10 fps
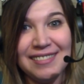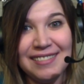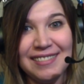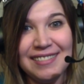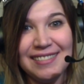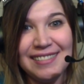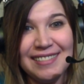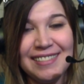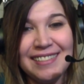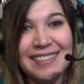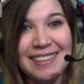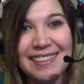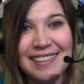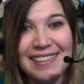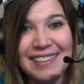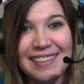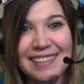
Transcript: (no one is talking)